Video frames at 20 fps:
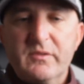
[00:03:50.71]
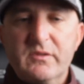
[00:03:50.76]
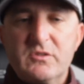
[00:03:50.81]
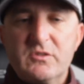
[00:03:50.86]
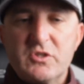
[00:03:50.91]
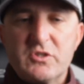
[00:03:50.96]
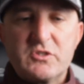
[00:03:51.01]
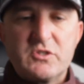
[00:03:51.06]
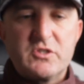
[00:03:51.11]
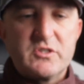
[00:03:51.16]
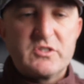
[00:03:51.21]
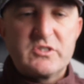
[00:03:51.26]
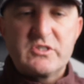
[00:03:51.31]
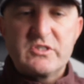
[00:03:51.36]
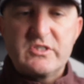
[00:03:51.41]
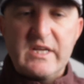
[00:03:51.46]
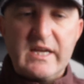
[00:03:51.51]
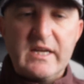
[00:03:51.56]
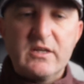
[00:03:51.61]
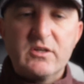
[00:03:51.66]
just a
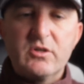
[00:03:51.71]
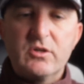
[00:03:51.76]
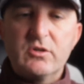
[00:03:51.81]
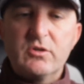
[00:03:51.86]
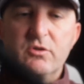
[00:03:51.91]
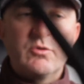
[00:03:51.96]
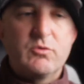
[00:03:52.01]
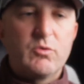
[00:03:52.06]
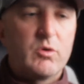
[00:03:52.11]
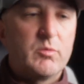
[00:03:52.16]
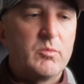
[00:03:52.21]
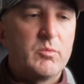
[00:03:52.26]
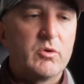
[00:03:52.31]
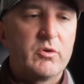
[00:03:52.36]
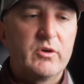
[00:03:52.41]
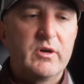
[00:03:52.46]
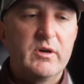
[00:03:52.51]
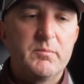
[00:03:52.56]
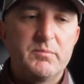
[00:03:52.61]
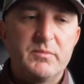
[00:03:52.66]
standard normal
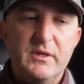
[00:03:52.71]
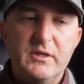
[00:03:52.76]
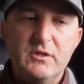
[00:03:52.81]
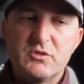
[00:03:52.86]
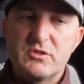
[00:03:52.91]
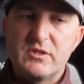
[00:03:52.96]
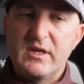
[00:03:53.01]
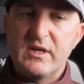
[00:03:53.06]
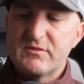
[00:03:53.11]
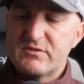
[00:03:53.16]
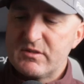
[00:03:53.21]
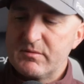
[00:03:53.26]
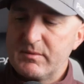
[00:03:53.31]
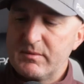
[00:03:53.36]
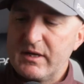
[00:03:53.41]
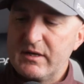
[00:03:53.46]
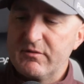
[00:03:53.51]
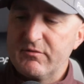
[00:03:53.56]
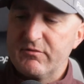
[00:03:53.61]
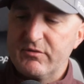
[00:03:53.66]
grip. They usually have some
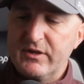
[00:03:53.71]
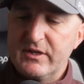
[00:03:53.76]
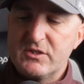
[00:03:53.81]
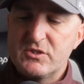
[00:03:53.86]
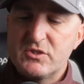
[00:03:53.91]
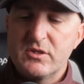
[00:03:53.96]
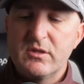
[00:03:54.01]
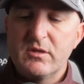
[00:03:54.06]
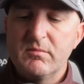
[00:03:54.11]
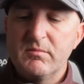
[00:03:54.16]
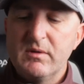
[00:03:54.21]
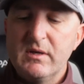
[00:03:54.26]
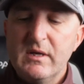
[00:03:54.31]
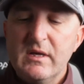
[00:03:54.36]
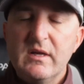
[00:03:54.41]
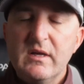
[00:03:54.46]
kind of ridge in them.